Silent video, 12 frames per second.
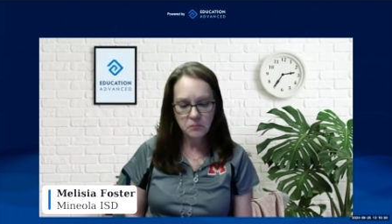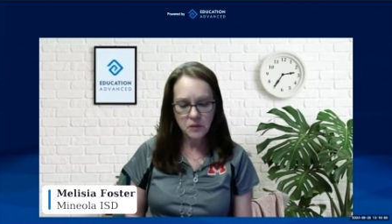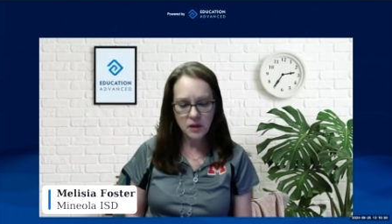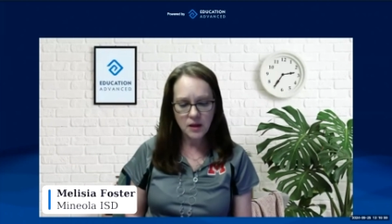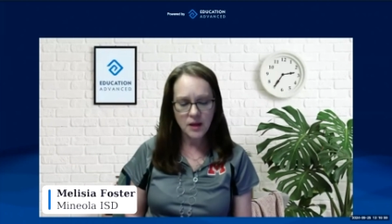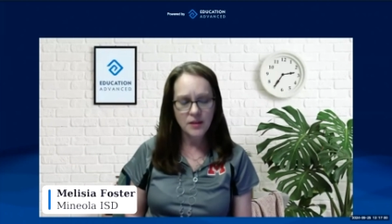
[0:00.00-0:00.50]

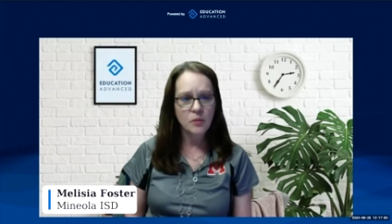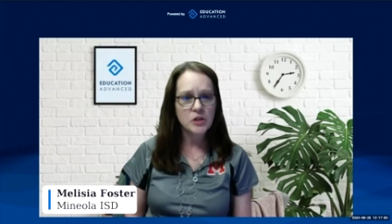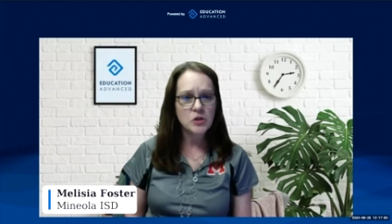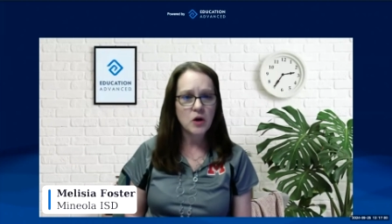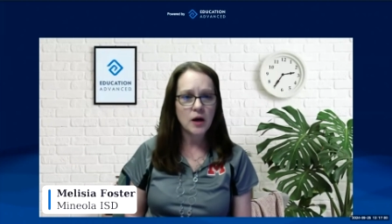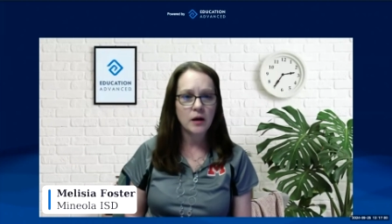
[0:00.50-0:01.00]
and then we
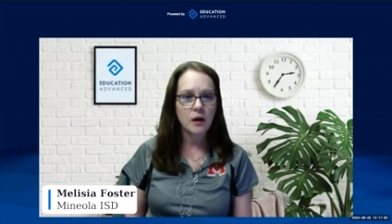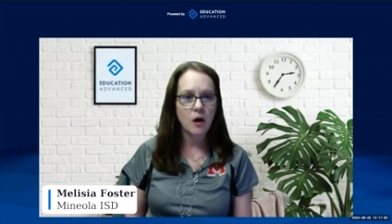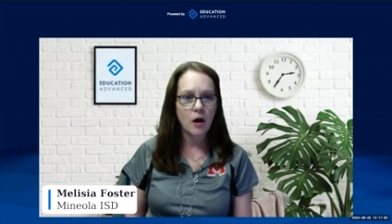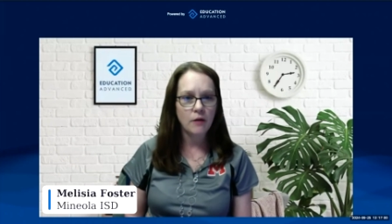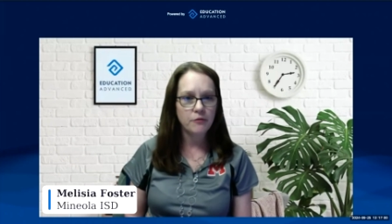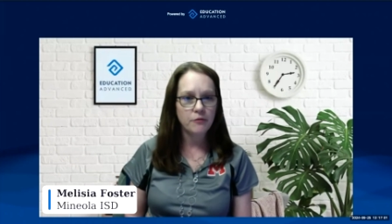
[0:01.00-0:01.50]
try to
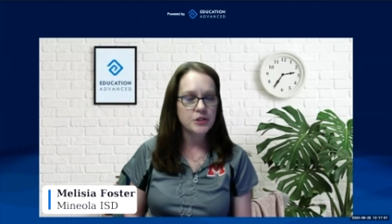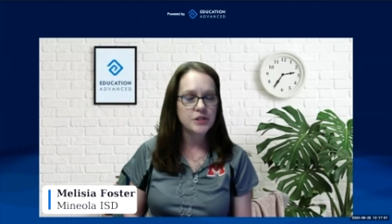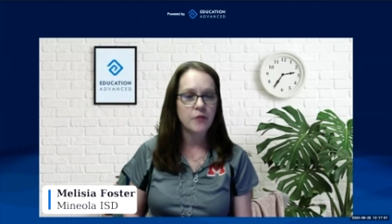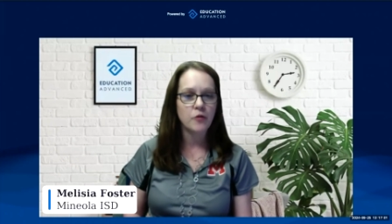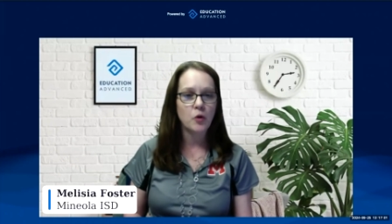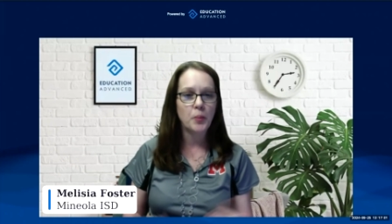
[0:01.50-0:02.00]
offer
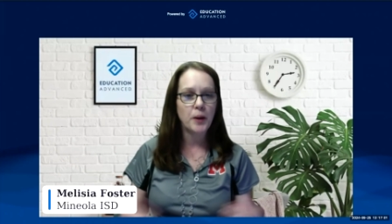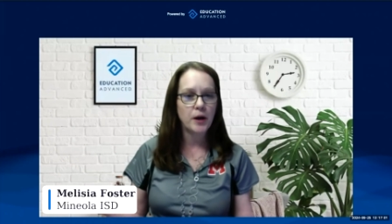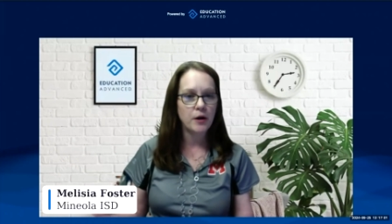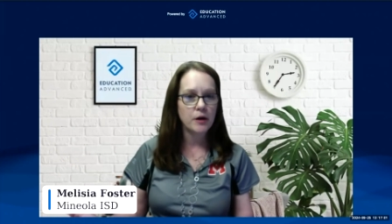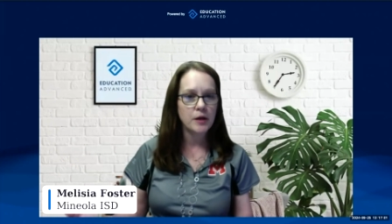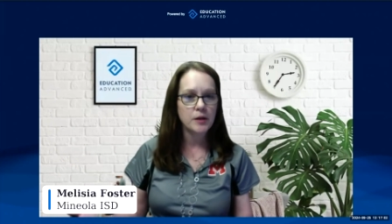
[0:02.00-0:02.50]
several
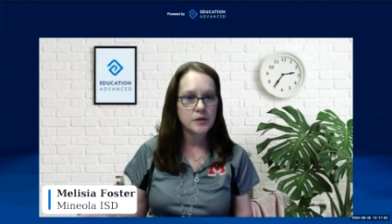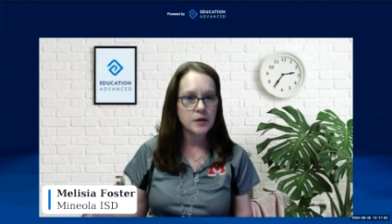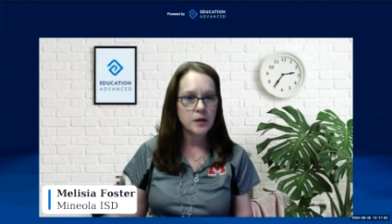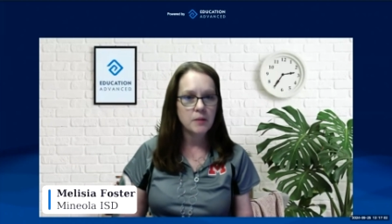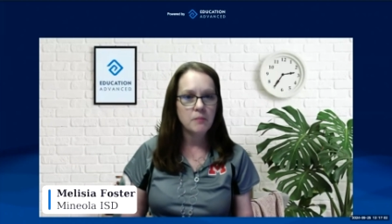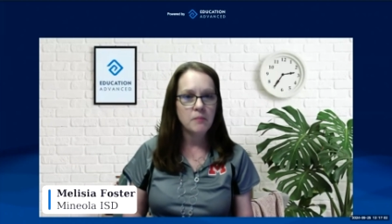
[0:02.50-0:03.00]
parent
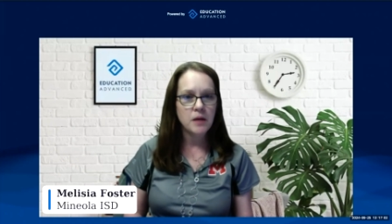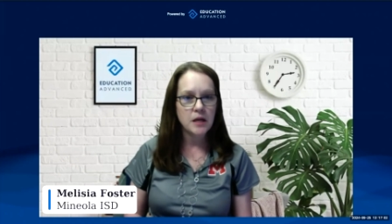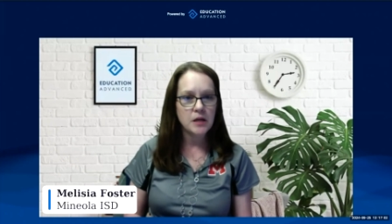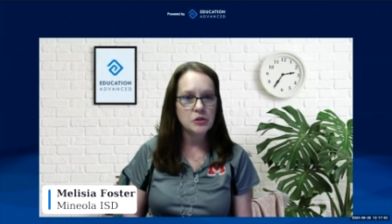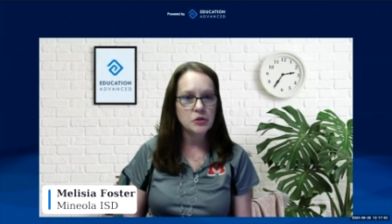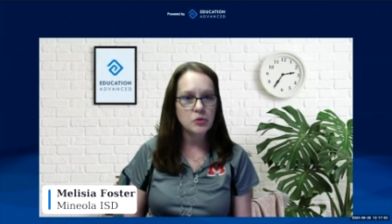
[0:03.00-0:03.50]

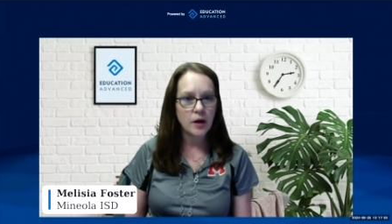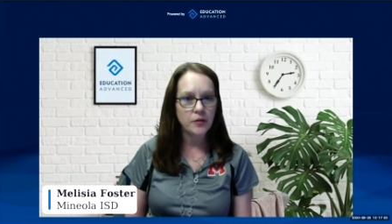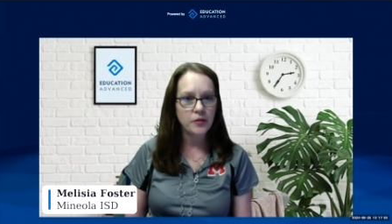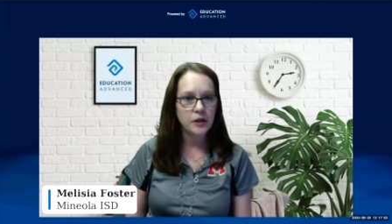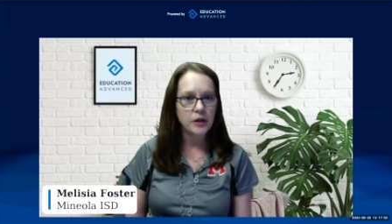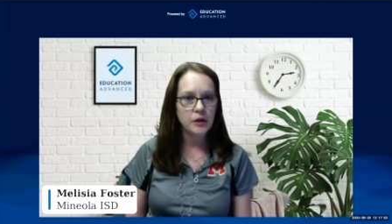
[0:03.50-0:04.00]
meetings throughout
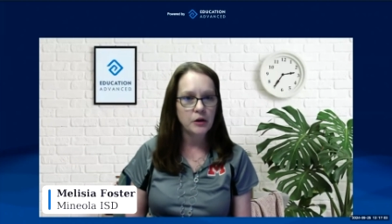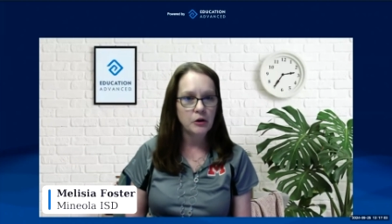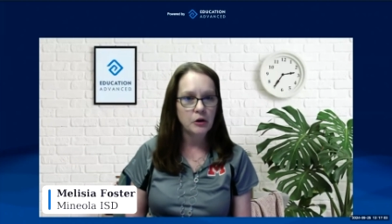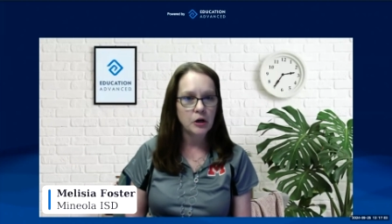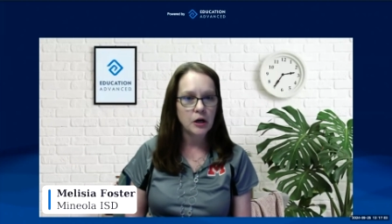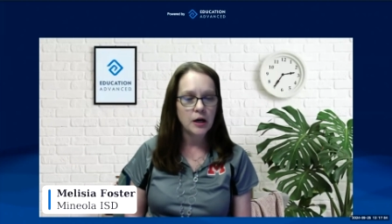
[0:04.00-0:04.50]
the year